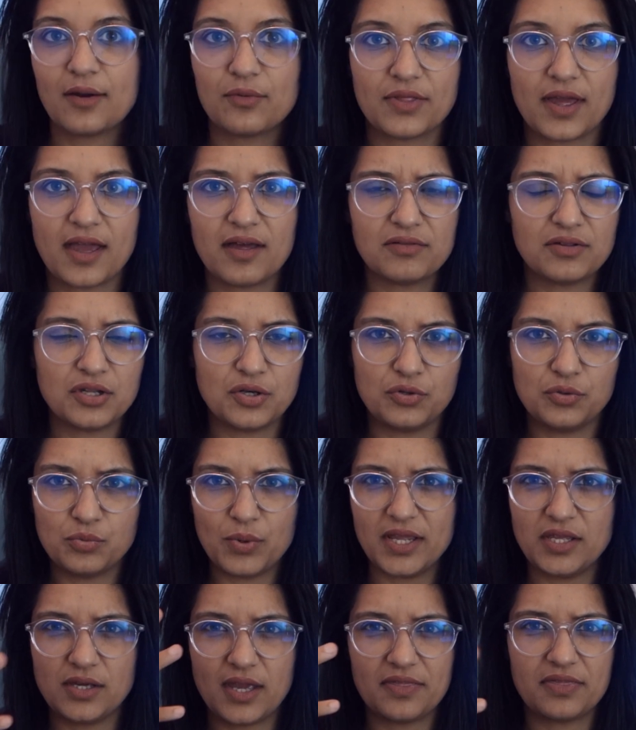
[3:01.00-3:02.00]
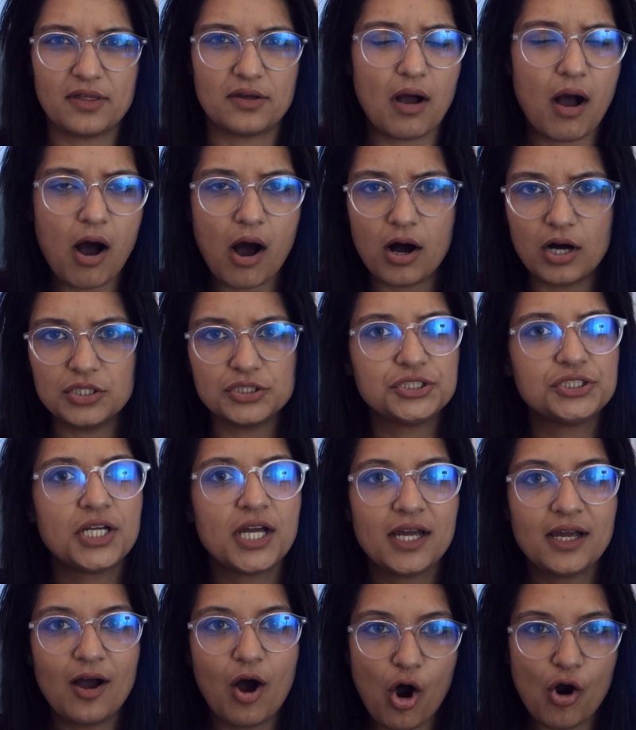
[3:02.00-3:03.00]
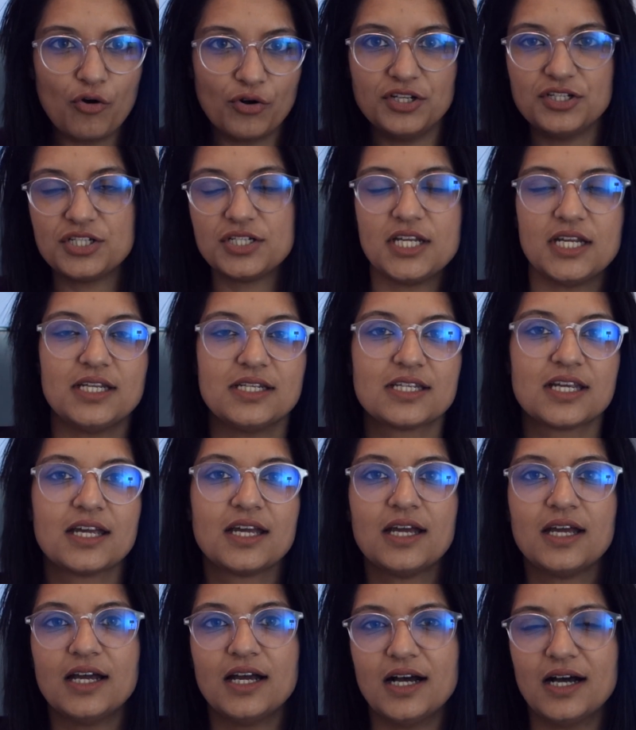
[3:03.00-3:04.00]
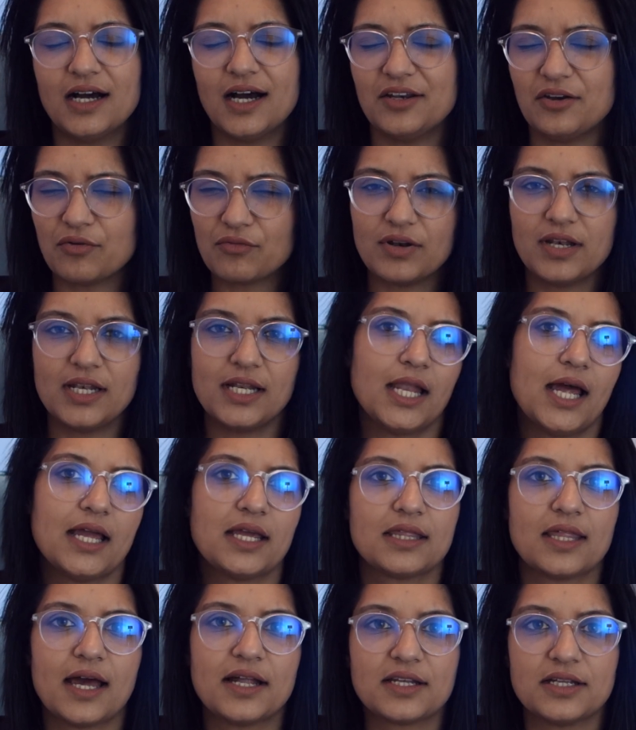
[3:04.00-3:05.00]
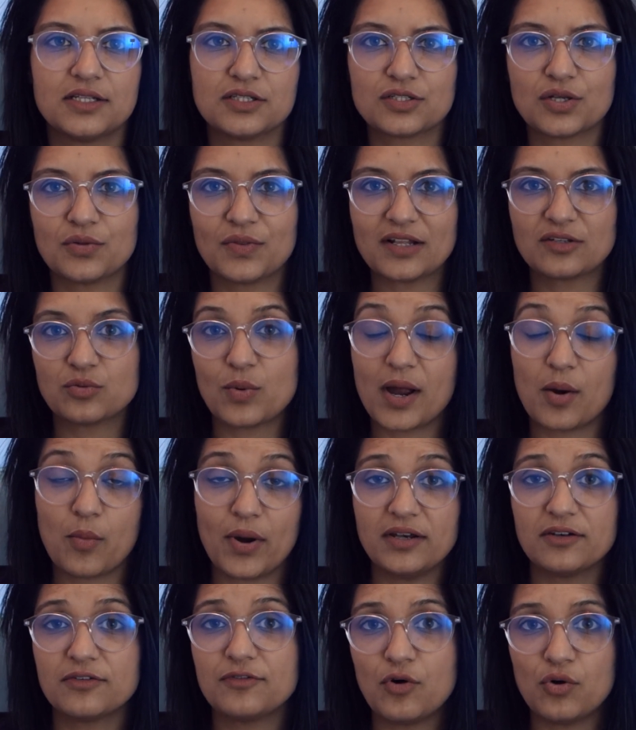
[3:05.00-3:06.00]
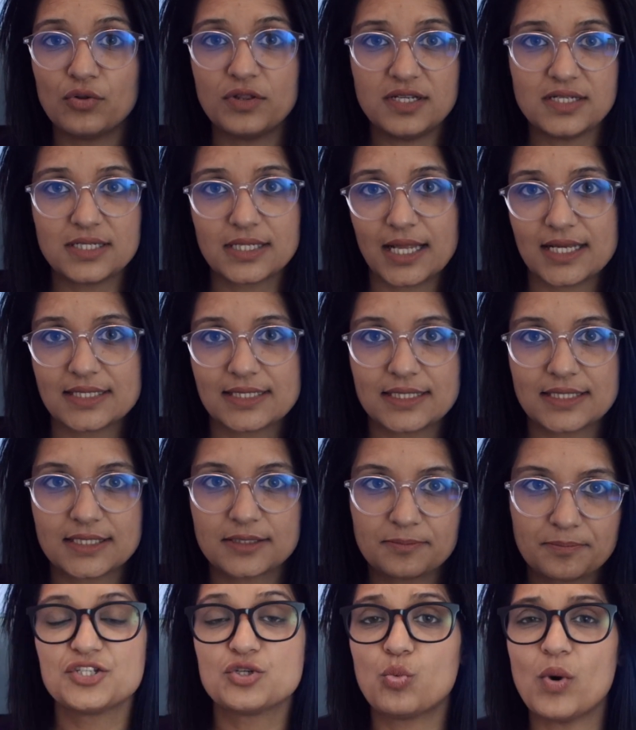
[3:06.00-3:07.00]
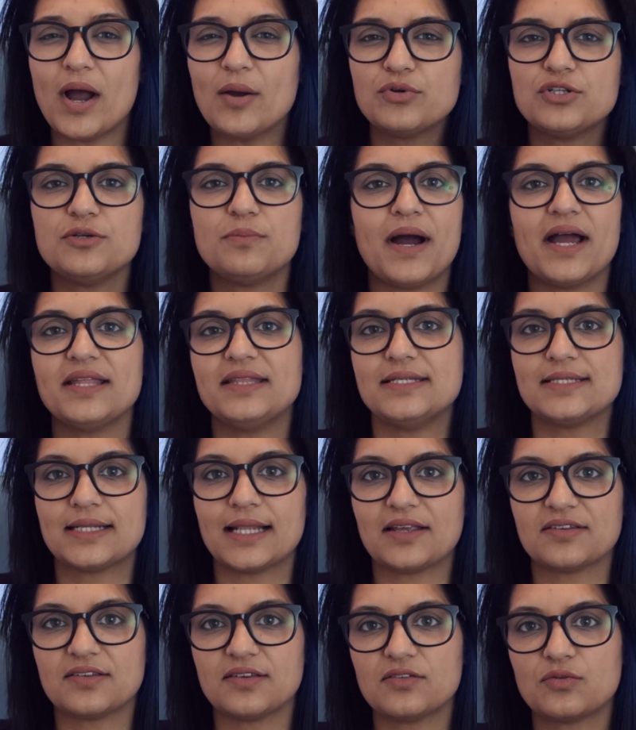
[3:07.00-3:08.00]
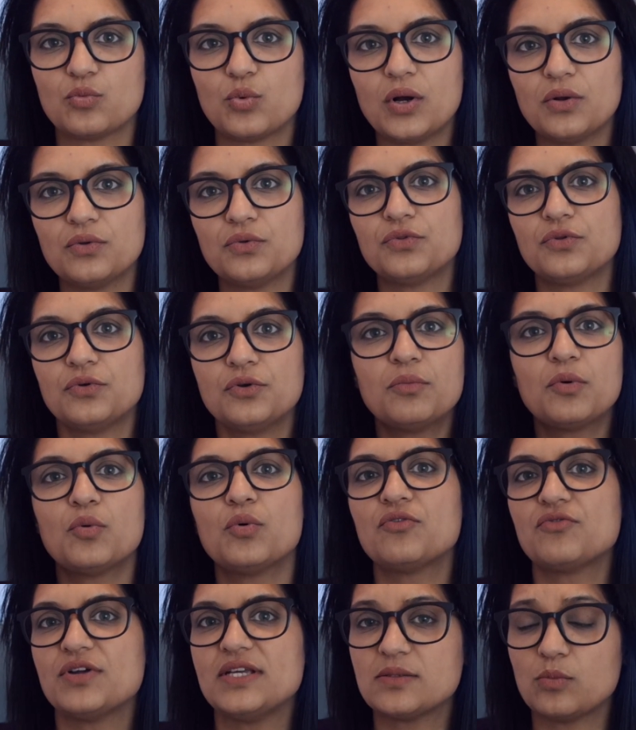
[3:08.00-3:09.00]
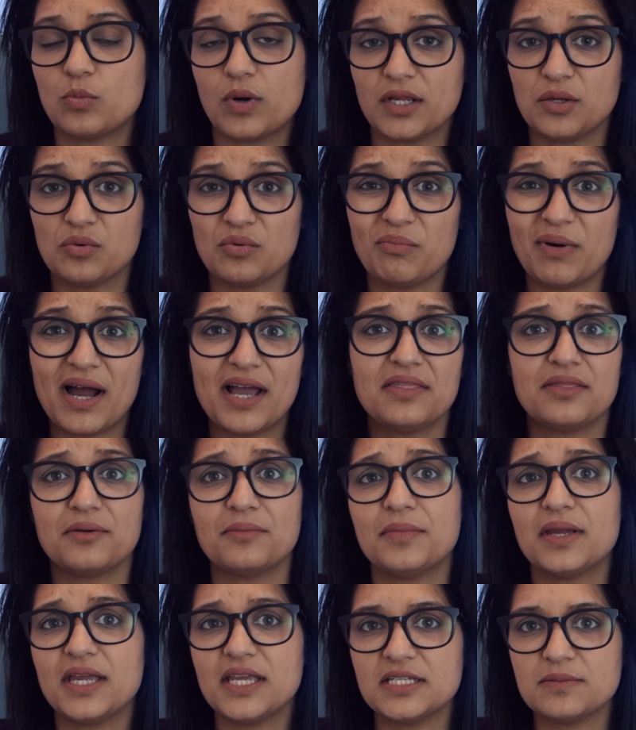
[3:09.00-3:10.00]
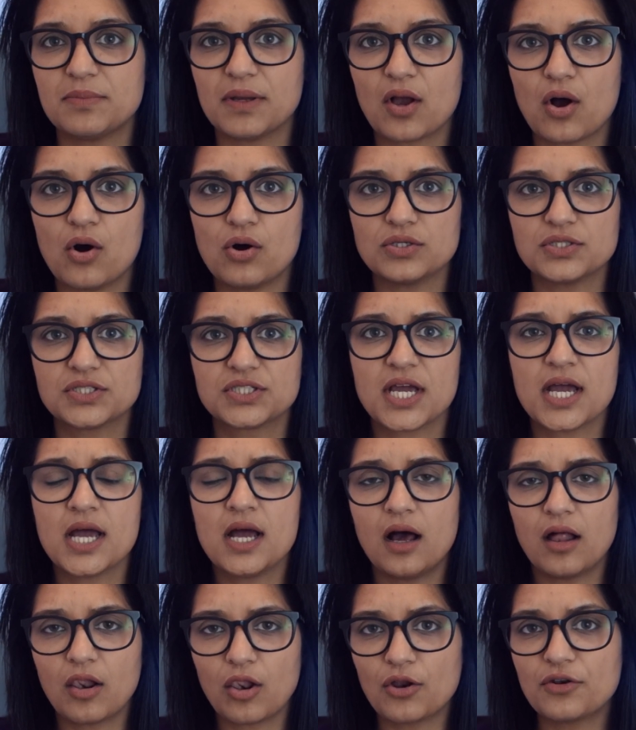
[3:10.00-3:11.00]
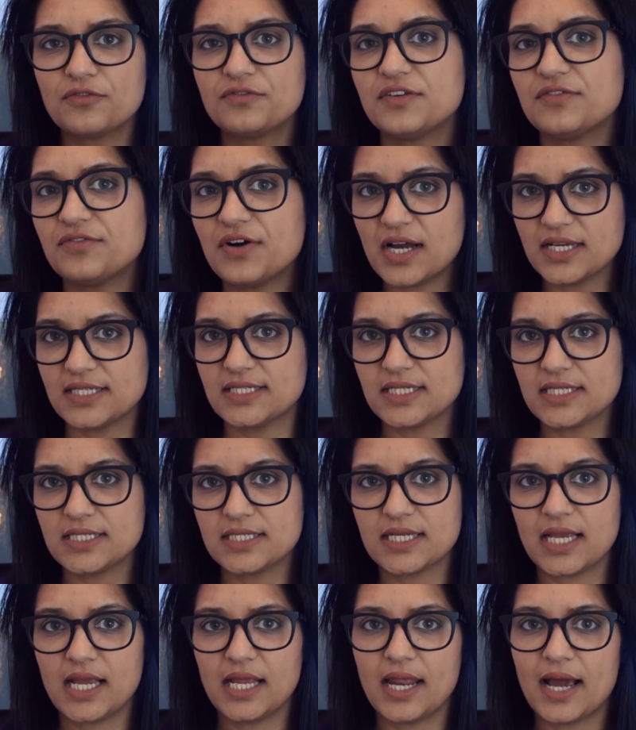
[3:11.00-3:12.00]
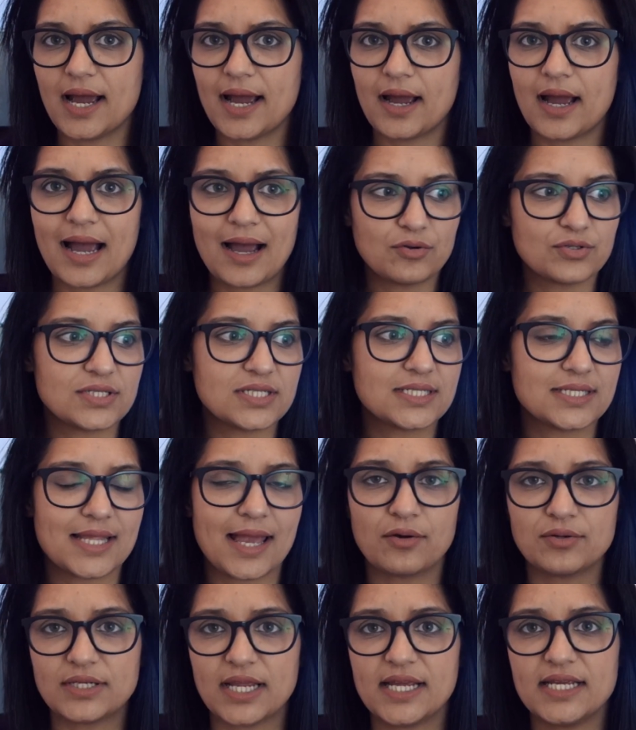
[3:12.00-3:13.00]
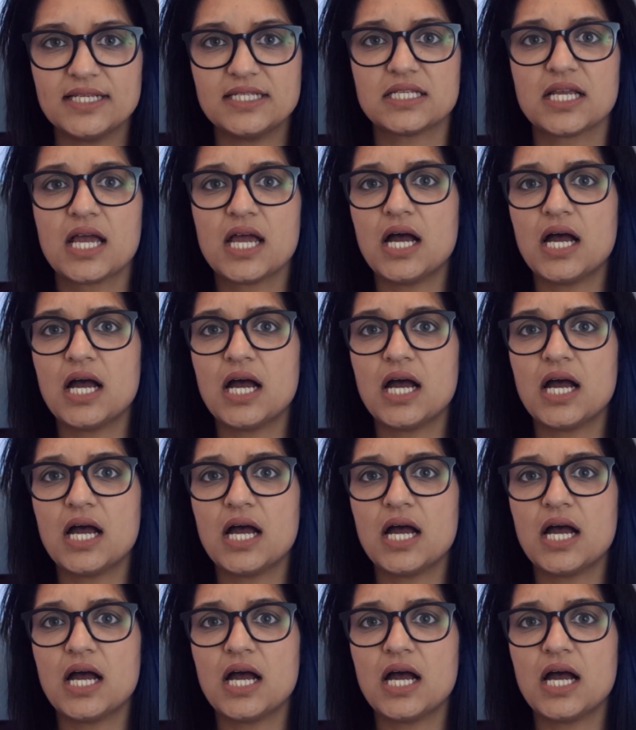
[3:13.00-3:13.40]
out there, you know, where you get the harsh orange tint. I don't really like that, and so that's why I went for these glasses. So why would you buy these glasses? Well, the number one reason why you would buy them is because a lot of devices in our houses nowadays,